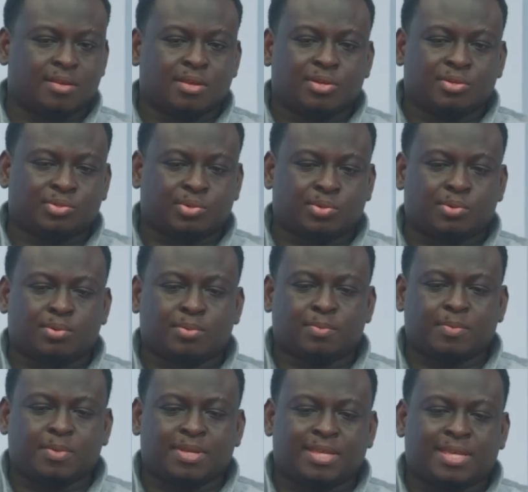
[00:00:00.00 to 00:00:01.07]
So
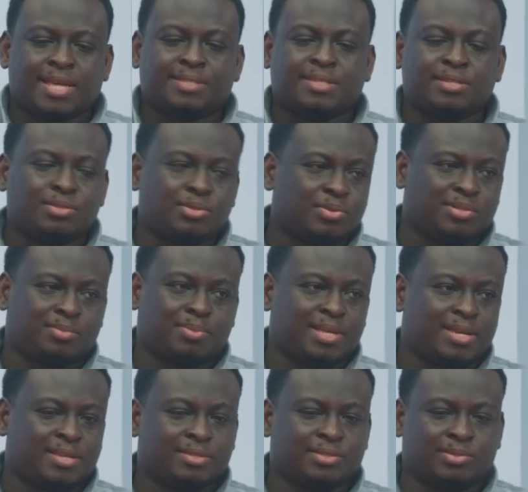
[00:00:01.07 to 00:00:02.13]
getting those
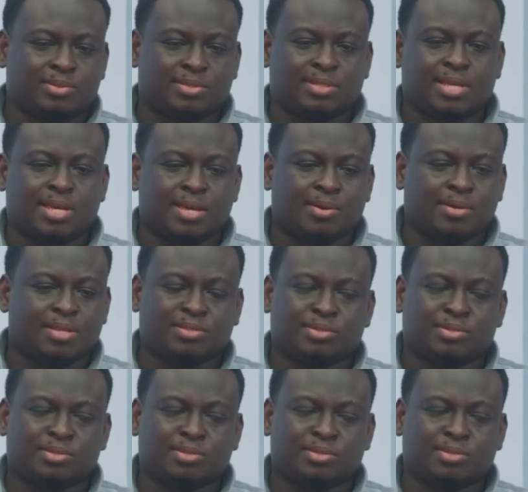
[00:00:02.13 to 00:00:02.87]
players to stay is